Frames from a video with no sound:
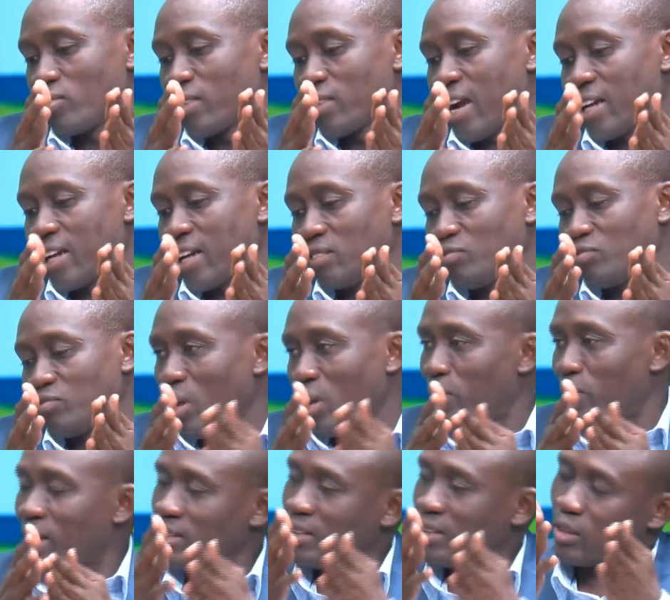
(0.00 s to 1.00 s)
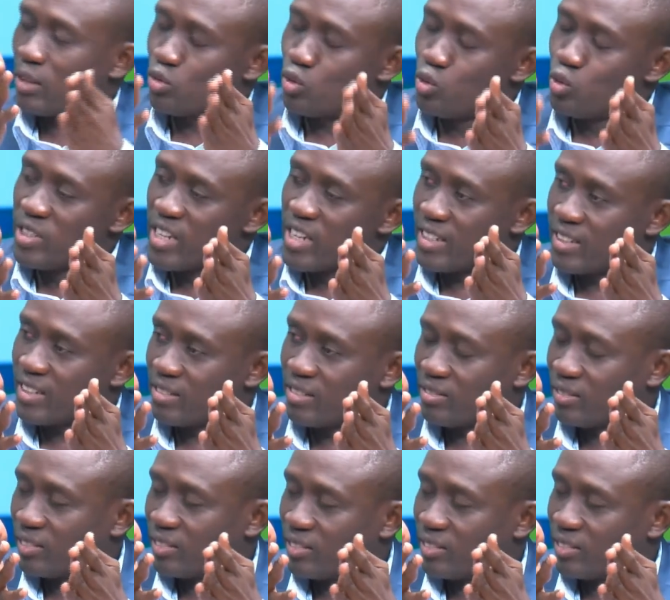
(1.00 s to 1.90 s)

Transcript: Ghana for the past like 2 years no